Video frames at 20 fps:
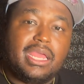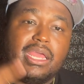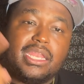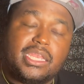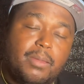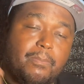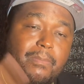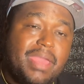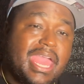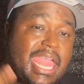
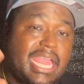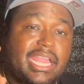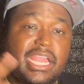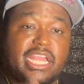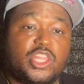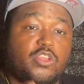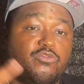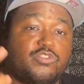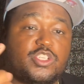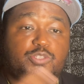the man
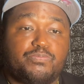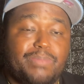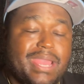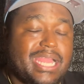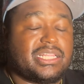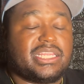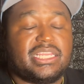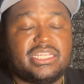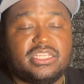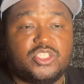get the
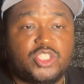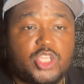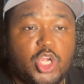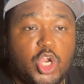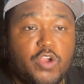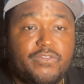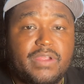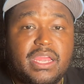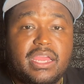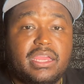respect he
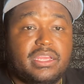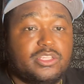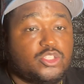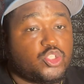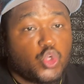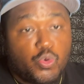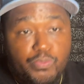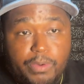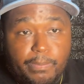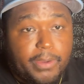deserved.
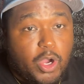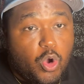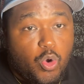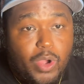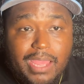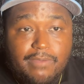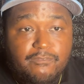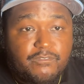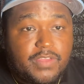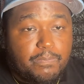Super Bowl
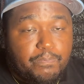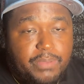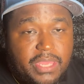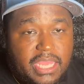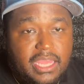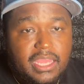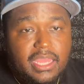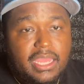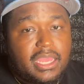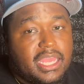
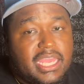MVP.